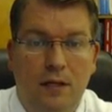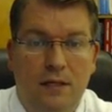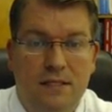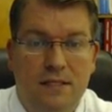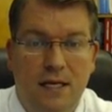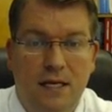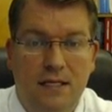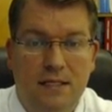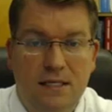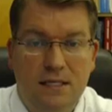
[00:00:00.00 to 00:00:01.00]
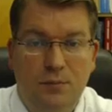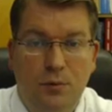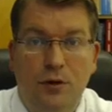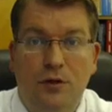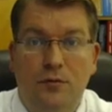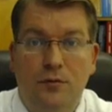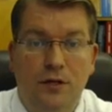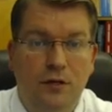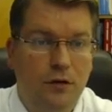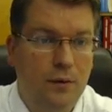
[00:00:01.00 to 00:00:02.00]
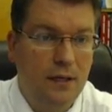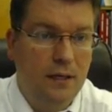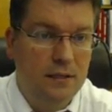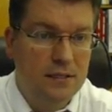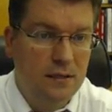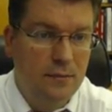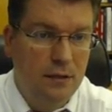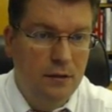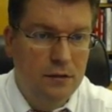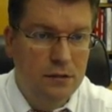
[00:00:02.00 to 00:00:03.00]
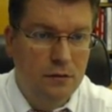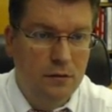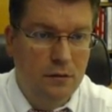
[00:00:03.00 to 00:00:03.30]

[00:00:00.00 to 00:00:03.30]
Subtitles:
It's the 86.3 cubic centimeters.